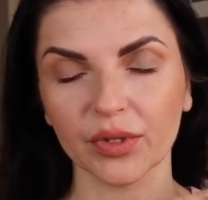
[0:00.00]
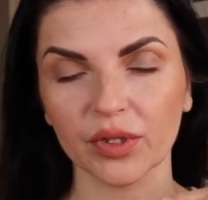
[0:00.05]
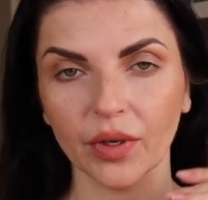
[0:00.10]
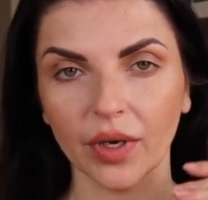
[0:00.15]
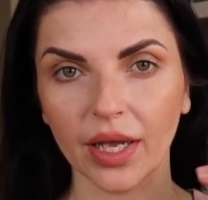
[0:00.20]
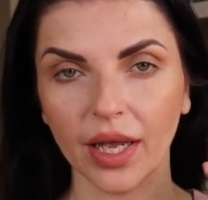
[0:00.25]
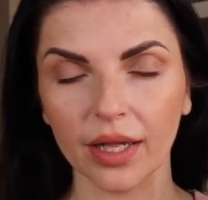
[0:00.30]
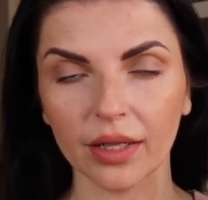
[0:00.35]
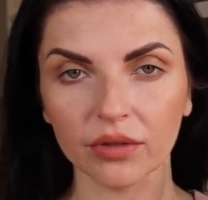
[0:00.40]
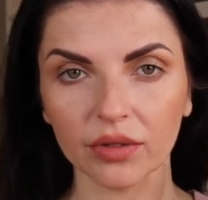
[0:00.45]
So
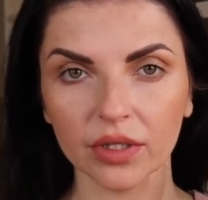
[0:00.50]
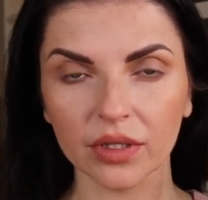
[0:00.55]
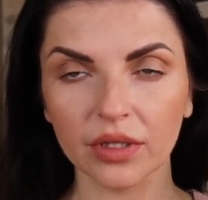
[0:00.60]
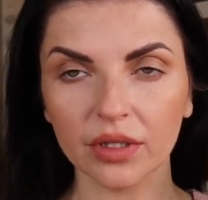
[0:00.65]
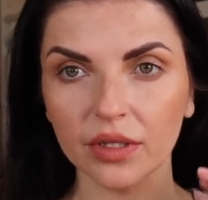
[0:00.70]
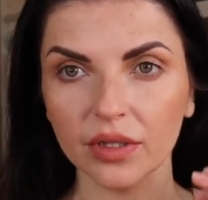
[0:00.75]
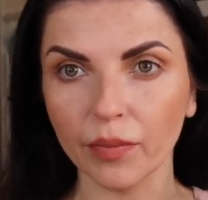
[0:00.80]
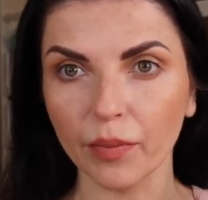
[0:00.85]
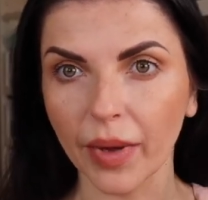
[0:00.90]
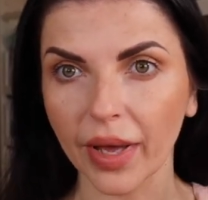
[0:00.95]
I already
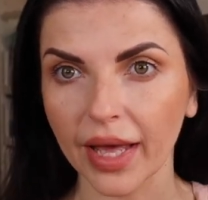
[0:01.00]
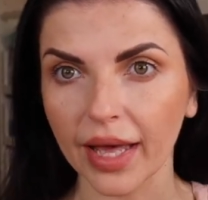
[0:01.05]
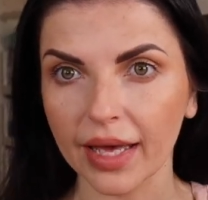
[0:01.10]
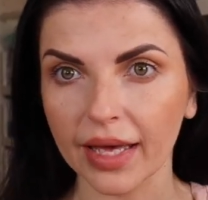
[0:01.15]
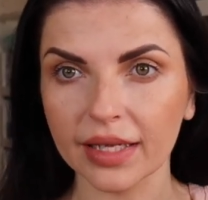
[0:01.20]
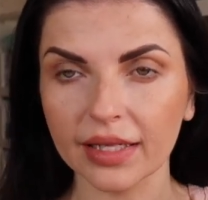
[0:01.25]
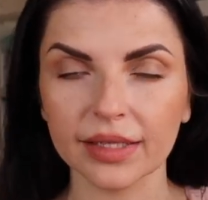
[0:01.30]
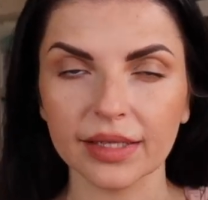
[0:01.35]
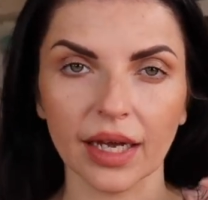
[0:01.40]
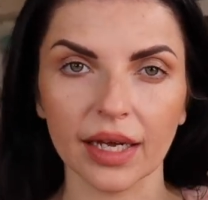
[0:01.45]
did
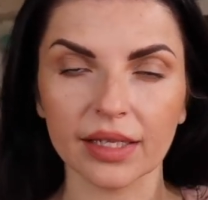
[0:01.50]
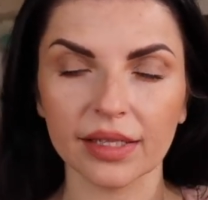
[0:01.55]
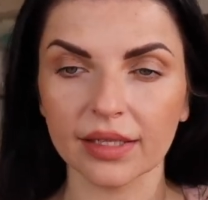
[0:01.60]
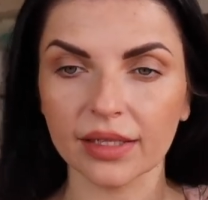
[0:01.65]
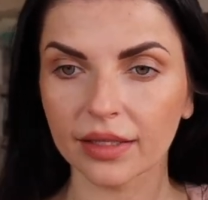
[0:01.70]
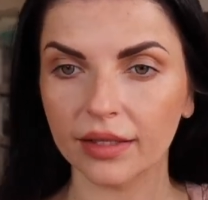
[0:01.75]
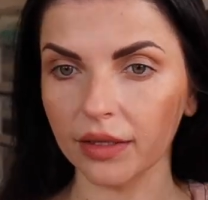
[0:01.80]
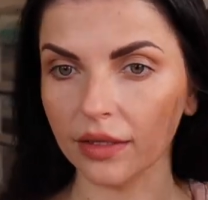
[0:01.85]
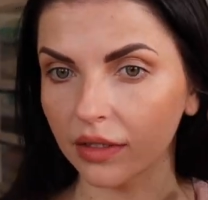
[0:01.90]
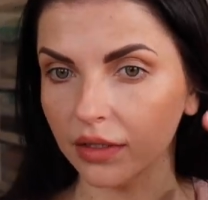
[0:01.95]
base, I
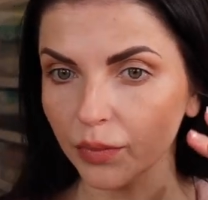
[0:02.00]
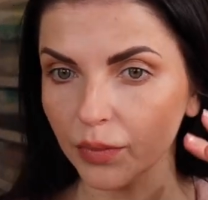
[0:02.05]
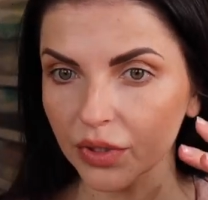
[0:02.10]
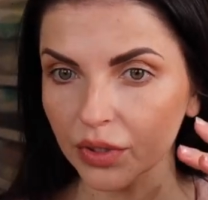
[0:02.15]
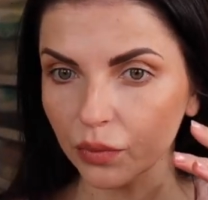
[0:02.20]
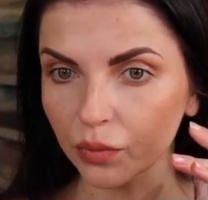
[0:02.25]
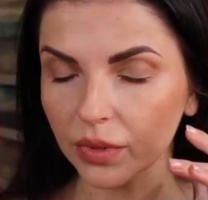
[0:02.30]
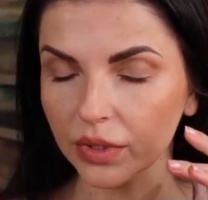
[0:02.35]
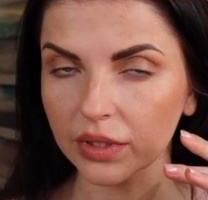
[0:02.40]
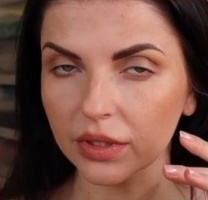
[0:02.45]
set a little
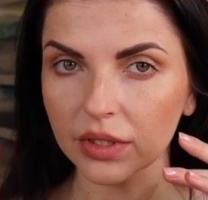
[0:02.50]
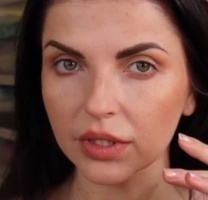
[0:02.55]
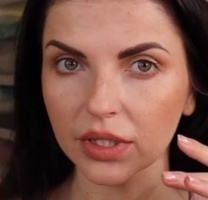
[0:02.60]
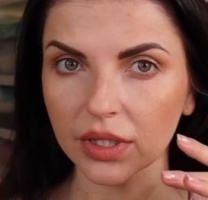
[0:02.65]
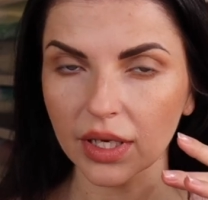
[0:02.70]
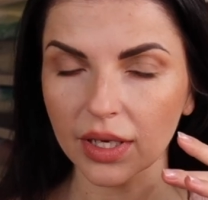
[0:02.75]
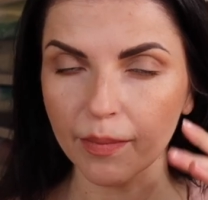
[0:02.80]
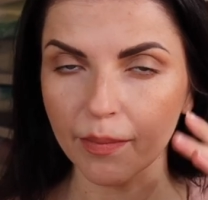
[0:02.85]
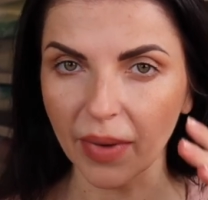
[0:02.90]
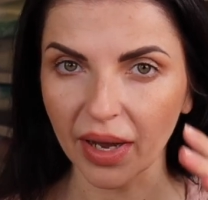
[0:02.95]
bit with
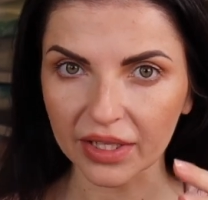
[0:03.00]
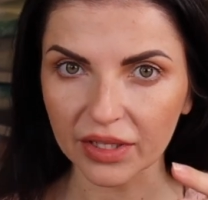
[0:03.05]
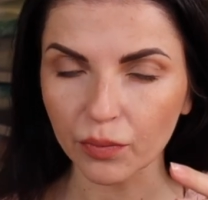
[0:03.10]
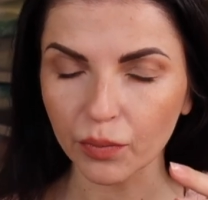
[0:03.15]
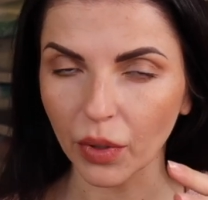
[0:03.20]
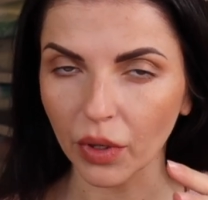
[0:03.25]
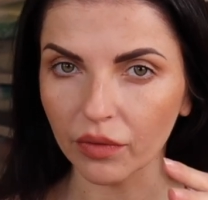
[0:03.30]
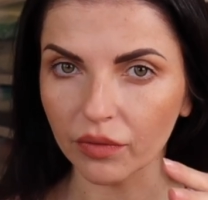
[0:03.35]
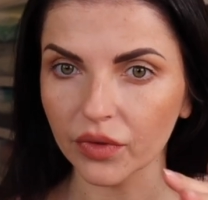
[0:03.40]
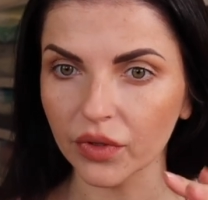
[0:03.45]
the matte
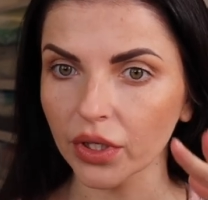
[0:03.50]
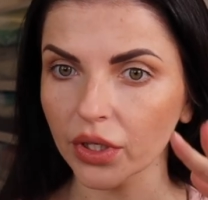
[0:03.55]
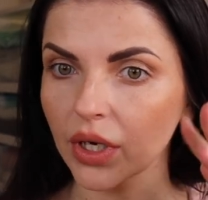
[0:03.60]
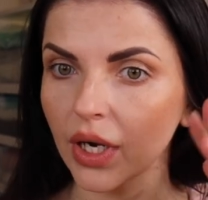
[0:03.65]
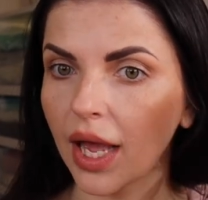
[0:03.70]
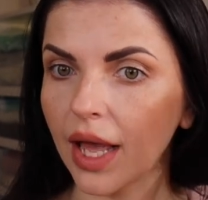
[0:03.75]
powder,